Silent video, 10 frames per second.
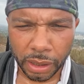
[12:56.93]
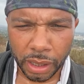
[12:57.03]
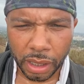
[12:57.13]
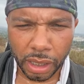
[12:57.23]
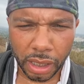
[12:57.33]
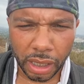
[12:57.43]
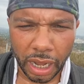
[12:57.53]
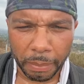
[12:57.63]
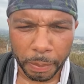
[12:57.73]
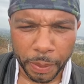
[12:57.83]
I'm preparing
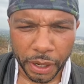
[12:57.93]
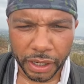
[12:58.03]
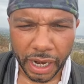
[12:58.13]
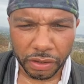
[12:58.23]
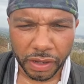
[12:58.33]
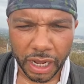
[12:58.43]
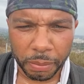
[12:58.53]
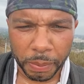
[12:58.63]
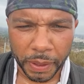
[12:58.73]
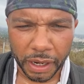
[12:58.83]
now. You got to prepare
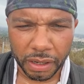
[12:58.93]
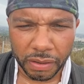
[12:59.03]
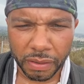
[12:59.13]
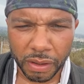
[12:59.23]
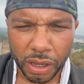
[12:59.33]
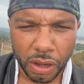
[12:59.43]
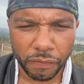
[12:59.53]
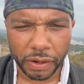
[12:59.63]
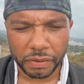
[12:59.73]
for everything these days.